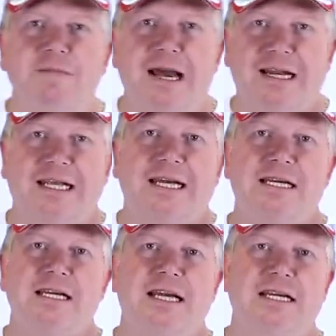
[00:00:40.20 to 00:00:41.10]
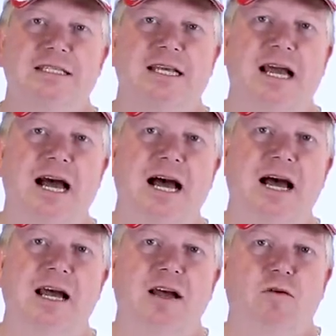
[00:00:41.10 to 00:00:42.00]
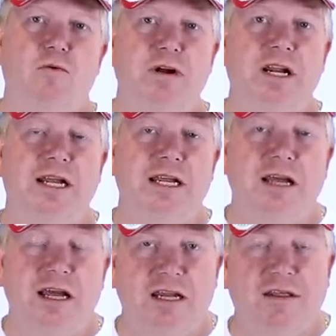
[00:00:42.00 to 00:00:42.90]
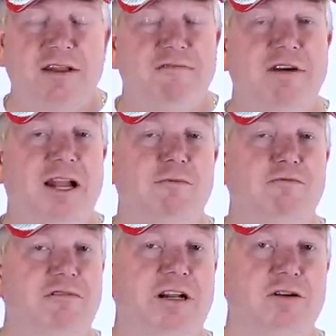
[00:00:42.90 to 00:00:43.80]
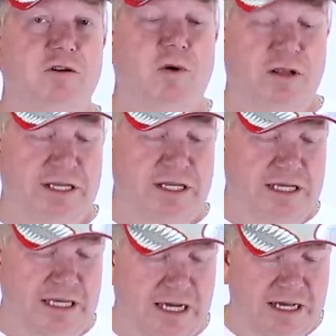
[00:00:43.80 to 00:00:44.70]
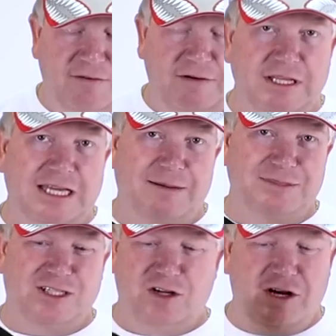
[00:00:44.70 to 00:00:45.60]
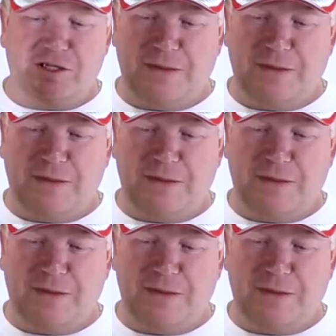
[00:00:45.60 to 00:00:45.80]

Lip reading: about Lee is they are really, they develop really good quality gear. Everything comes in nice